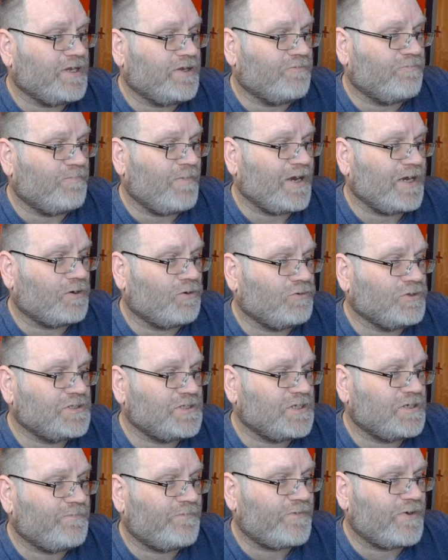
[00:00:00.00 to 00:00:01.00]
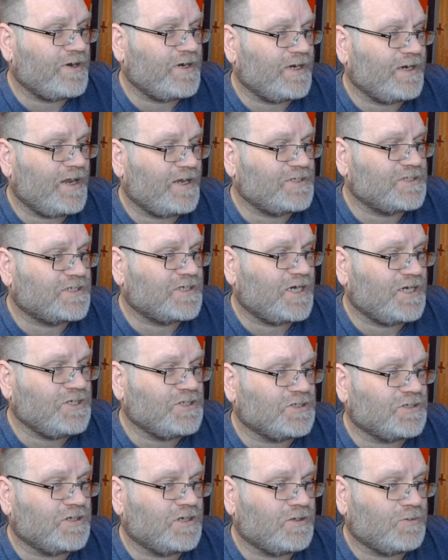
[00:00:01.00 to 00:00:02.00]
you've made a long-term friend in
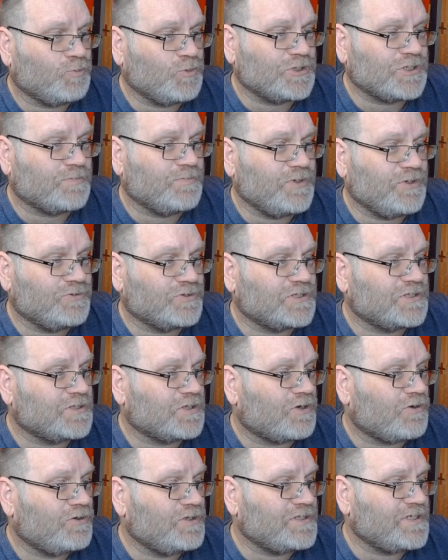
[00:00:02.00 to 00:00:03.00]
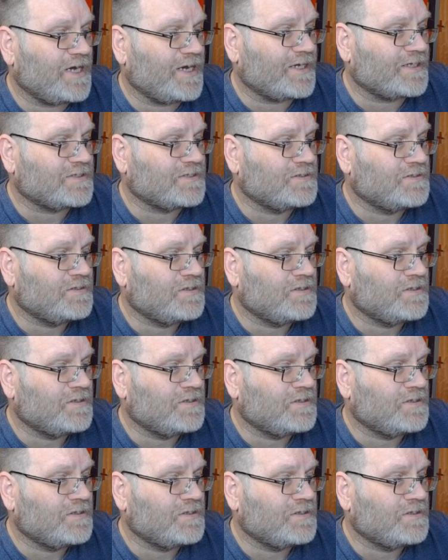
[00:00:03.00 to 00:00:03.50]
education, which can be used as a contact.